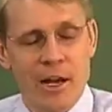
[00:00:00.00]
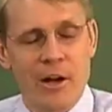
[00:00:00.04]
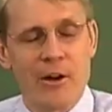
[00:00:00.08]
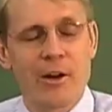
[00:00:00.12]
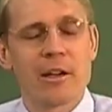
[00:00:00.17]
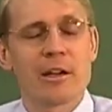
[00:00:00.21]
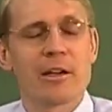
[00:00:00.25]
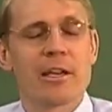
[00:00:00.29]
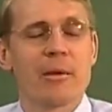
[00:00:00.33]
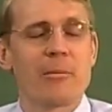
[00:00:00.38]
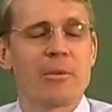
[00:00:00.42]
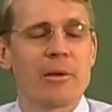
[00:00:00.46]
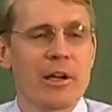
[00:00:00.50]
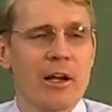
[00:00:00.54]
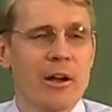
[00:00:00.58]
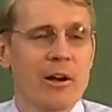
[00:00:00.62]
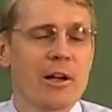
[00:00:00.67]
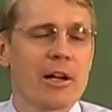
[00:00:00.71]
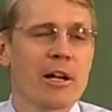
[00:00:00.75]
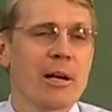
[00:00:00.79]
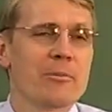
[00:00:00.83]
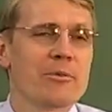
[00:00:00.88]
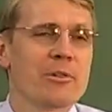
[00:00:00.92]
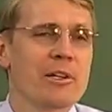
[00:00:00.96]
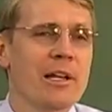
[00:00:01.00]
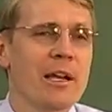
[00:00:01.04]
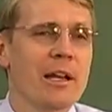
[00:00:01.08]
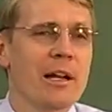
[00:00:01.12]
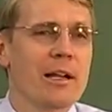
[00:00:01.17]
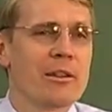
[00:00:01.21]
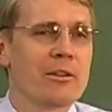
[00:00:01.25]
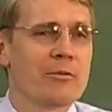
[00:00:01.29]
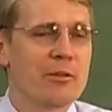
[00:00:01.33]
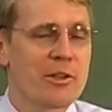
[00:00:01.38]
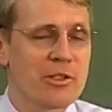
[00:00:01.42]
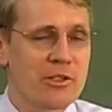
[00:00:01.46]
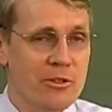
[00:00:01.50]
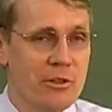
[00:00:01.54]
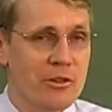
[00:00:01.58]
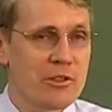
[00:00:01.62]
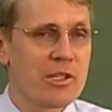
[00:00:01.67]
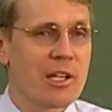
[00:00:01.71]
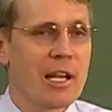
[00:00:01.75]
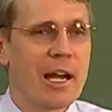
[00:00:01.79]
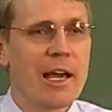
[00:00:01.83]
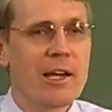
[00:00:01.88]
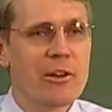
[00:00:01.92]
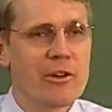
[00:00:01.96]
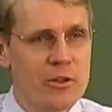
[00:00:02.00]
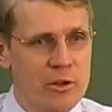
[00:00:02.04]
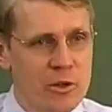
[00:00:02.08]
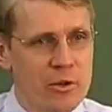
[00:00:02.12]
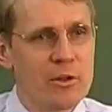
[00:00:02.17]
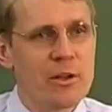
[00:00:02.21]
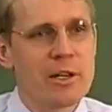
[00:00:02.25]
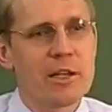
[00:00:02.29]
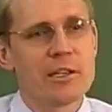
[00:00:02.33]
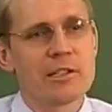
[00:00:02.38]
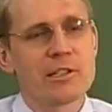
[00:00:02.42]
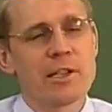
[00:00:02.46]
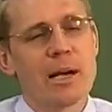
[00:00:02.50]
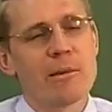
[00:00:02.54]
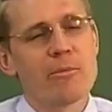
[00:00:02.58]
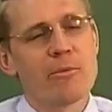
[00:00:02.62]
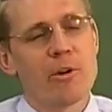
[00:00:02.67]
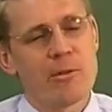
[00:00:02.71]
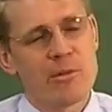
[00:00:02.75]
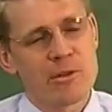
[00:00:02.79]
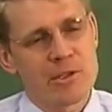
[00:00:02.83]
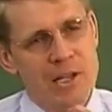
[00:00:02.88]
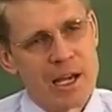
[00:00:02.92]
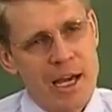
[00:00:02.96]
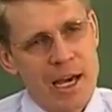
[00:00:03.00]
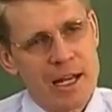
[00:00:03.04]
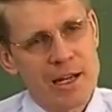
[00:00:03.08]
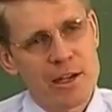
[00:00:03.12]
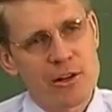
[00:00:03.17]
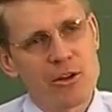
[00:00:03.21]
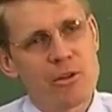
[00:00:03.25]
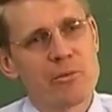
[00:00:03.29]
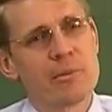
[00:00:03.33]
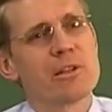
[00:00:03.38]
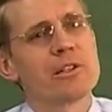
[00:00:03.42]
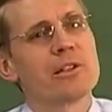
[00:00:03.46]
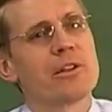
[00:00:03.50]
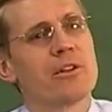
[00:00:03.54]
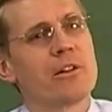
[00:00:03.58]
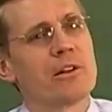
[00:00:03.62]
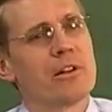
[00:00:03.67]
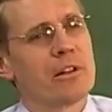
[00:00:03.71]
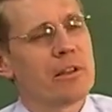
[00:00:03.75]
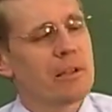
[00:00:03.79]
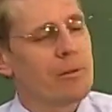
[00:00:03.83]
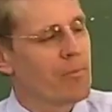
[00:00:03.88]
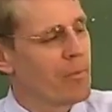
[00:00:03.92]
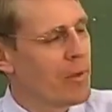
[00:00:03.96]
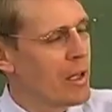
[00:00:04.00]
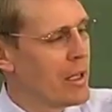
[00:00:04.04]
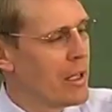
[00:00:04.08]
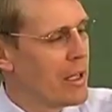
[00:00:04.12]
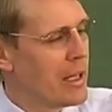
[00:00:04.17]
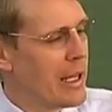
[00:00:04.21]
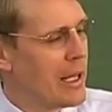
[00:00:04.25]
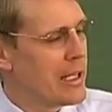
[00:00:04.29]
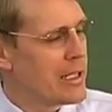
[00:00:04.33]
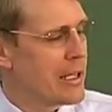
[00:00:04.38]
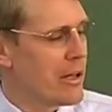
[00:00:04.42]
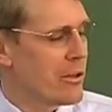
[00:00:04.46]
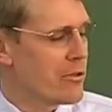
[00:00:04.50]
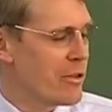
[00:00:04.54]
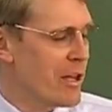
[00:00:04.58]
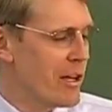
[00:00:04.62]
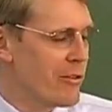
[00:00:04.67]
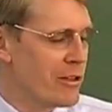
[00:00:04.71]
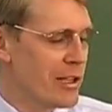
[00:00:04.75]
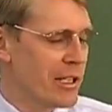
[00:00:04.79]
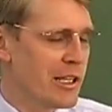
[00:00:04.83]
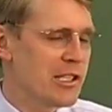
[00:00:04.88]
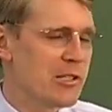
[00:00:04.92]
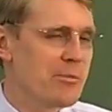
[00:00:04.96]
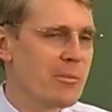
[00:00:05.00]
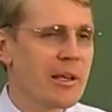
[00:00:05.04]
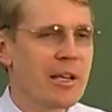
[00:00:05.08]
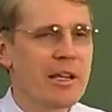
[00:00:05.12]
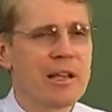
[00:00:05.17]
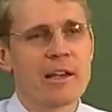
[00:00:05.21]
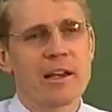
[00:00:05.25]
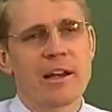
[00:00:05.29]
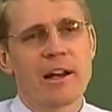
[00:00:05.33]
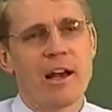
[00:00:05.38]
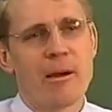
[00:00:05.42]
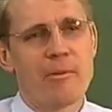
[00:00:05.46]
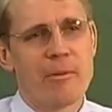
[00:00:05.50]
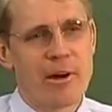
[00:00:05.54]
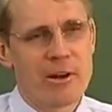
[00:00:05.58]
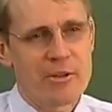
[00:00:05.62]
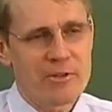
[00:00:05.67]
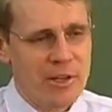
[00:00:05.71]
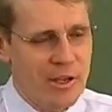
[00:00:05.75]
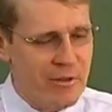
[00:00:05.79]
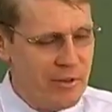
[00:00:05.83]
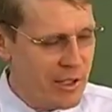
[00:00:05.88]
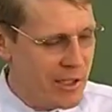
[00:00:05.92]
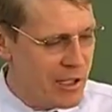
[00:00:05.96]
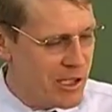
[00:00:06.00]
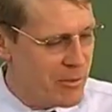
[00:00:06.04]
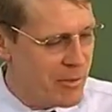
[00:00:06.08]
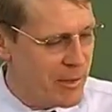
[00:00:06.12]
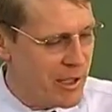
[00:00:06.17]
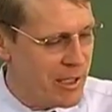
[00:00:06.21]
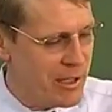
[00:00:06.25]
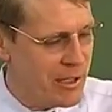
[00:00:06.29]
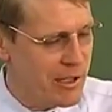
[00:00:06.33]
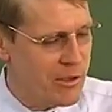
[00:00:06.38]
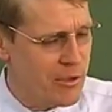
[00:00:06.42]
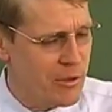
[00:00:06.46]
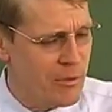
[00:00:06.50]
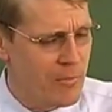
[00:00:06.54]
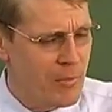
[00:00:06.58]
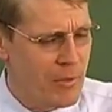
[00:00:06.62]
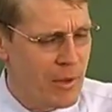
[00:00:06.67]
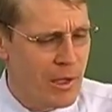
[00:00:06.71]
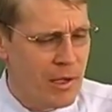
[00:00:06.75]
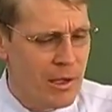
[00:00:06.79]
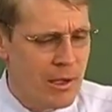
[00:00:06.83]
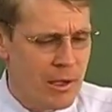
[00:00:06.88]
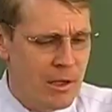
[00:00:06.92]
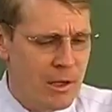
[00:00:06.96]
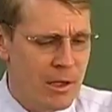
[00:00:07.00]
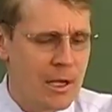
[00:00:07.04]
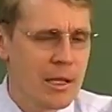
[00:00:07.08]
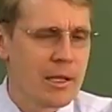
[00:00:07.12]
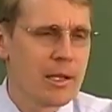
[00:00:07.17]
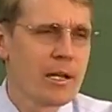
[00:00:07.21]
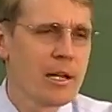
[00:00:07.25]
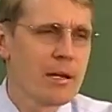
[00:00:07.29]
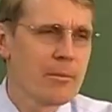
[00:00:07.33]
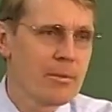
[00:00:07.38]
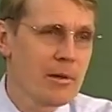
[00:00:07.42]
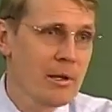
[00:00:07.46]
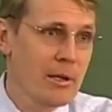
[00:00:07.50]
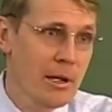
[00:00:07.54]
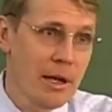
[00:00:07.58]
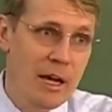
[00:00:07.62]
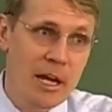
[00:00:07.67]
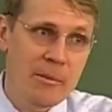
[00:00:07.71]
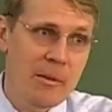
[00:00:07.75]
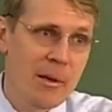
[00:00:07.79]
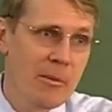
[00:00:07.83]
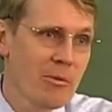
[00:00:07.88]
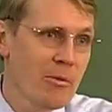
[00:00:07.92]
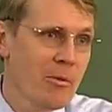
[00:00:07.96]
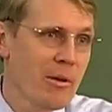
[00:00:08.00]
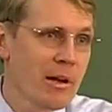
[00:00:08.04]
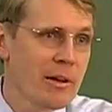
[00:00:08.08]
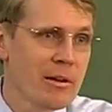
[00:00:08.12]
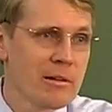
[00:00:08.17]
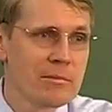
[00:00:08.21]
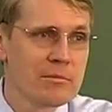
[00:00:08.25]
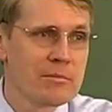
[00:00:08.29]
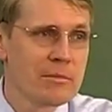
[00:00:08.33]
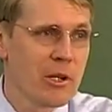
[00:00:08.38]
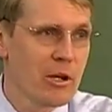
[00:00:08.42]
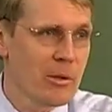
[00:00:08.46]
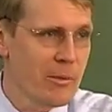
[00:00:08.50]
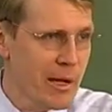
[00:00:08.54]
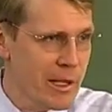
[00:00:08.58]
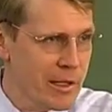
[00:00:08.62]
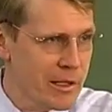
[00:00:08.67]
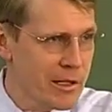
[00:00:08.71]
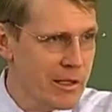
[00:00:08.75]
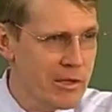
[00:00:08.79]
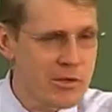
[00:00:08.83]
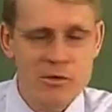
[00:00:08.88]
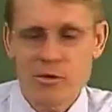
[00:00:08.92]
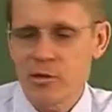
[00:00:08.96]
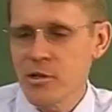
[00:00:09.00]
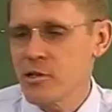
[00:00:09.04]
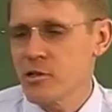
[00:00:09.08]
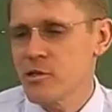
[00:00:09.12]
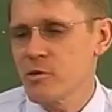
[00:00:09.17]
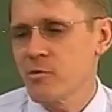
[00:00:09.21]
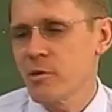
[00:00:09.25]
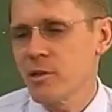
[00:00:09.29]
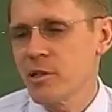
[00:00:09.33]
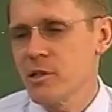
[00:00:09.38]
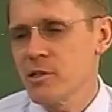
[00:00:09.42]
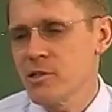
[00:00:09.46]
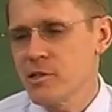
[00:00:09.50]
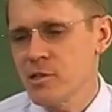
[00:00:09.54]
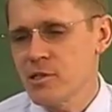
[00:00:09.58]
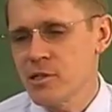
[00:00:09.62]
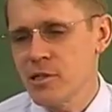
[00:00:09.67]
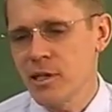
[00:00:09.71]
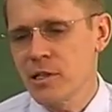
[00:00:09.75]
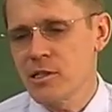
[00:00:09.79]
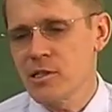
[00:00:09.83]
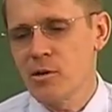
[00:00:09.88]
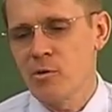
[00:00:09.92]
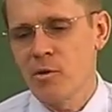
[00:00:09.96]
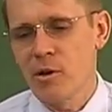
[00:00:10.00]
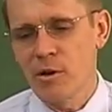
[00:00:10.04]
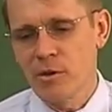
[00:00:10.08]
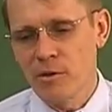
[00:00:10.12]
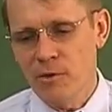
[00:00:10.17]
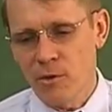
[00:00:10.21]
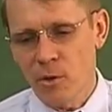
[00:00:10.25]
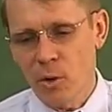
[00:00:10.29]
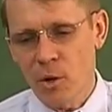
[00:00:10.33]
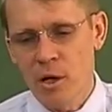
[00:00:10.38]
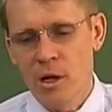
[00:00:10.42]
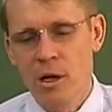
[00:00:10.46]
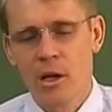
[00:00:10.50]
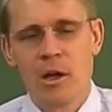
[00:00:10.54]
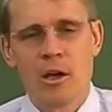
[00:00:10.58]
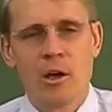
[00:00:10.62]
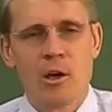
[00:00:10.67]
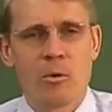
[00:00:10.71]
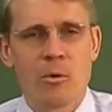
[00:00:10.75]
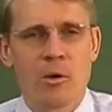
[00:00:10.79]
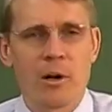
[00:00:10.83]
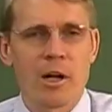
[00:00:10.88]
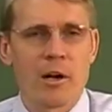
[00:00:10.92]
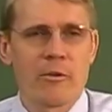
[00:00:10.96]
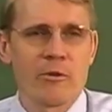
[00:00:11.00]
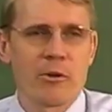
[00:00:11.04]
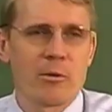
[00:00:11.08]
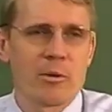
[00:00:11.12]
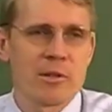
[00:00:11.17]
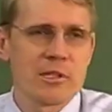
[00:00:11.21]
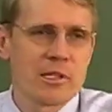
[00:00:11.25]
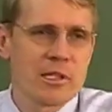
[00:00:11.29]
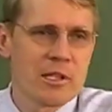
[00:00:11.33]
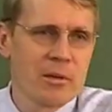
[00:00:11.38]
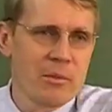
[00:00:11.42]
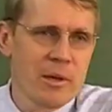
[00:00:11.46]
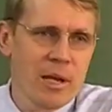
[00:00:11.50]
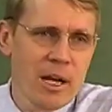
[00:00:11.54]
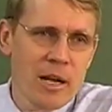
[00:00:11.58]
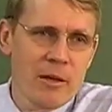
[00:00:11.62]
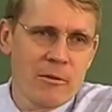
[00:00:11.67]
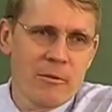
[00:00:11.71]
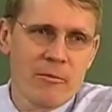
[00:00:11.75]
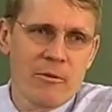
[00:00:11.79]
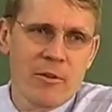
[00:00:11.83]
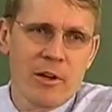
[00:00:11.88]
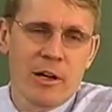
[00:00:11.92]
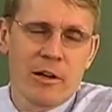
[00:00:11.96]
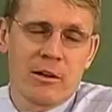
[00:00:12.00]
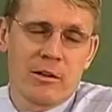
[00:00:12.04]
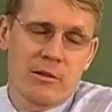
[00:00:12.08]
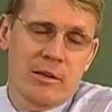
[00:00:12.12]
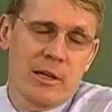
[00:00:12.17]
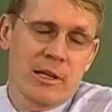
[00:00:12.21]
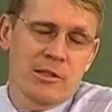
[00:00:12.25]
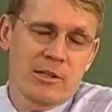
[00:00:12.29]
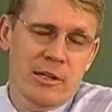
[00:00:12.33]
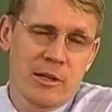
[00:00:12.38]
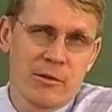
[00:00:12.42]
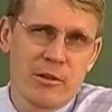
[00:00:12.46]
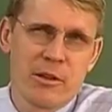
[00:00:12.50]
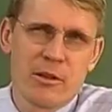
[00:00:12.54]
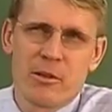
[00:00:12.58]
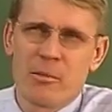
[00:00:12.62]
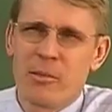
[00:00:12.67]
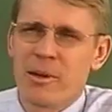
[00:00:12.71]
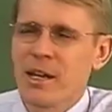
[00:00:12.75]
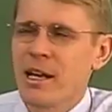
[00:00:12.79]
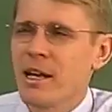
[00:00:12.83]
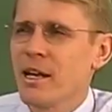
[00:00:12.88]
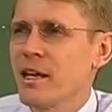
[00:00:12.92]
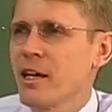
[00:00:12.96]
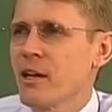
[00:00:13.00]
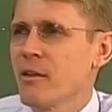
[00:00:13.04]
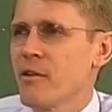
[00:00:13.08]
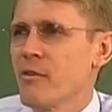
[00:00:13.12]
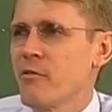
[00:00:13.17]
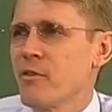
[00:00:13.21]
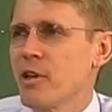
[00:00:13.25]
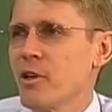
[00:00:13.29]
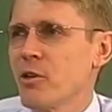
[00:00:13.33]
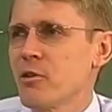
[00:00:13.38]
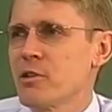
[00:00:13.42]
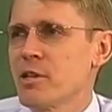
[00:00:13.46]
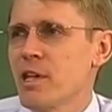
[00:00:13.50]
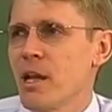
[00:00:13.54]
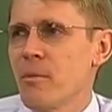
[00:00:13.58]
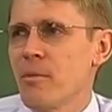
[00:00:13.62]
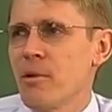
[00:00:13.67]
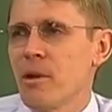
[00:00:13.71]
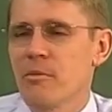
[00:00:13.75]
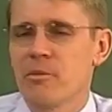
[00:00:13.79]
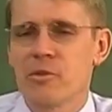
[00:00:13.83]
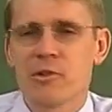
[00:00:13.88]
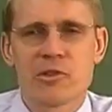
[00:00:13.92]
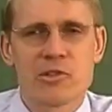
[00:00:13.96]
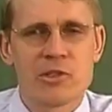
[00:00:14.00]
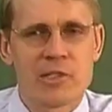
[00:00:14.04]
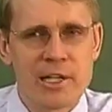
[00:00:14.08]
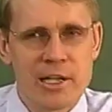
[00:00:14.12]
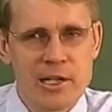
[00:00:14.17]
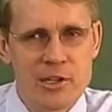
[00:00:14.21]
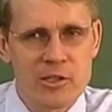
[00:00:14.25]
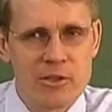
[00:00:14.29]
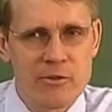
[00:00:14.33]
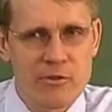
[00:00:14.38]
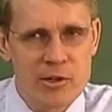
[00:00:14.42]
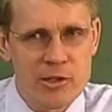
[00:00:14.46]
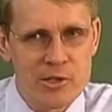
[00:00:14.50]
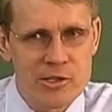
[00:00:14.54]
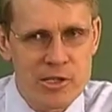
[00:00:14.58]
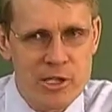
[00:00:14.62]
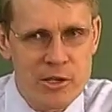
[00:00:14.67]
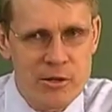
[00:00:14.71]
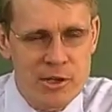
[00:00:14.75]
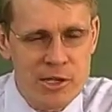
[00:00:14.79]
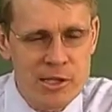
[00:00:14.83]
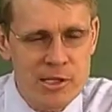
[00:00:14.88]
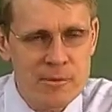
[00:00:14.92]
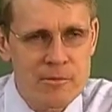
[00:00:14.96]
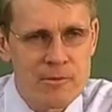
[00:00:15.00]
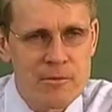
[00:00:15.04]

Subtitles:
keeping Eric up to date on the research that I do, because I'm always adding new material, and he's out traveling and speaking, and I'm out traveling and speaking. So ended up a lot of people want to hear about this. So this is what this is, CSE 104. We're covering what's in the middle of, actually near the beginning of our videotape number 6 of our series.